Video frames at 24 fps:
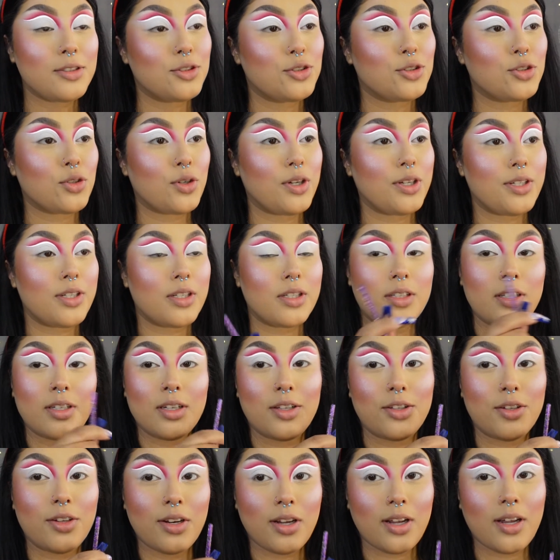So I did the
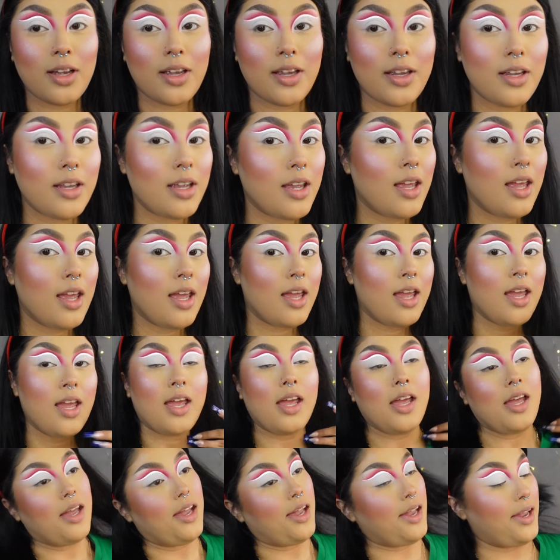other eye,
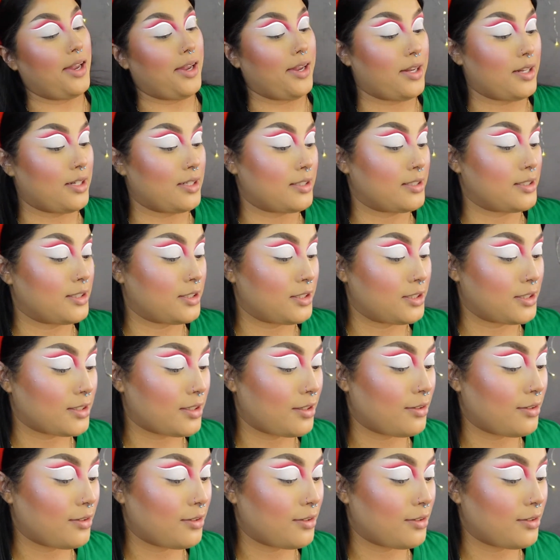and I